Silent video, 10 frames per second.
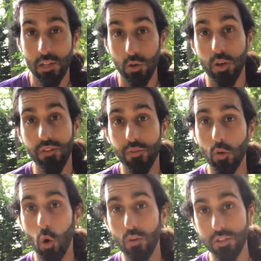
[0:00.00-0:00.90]
So if
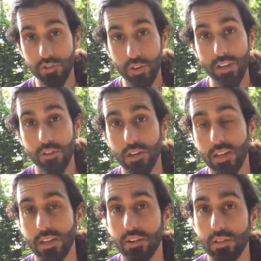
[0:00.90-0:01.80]
you overtrain, you're going
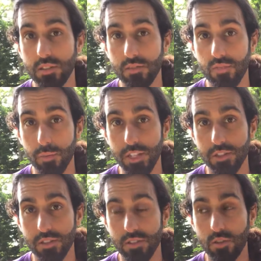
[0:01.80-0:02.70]
to increase
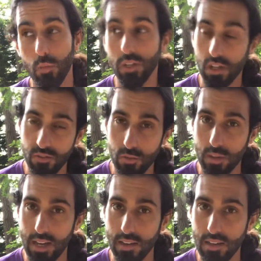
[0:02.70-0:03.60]
inflammation. So be careful with that.